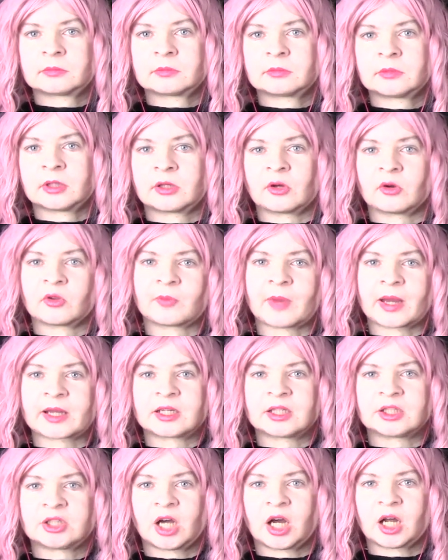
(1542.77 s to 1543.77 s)
He goes back
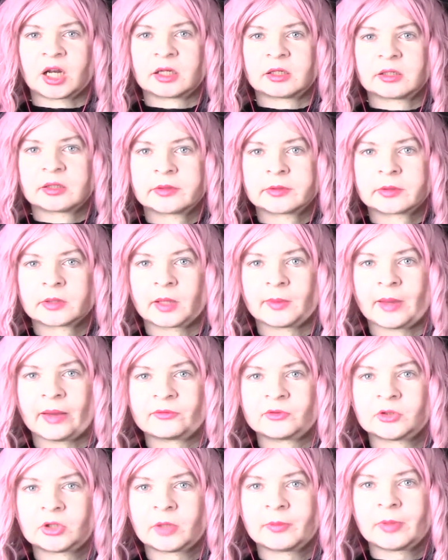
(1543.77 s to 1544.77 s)
to John. I'm
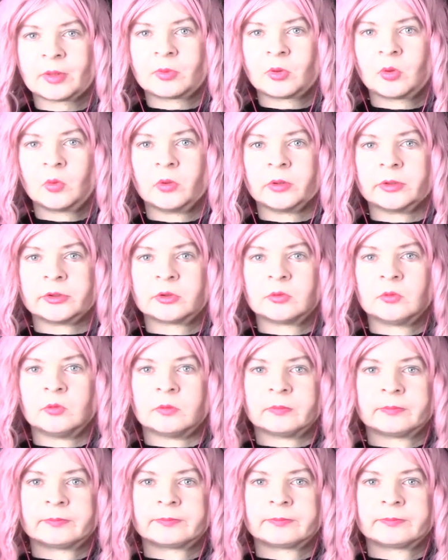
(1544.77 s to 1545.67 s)
having trouble pooing too.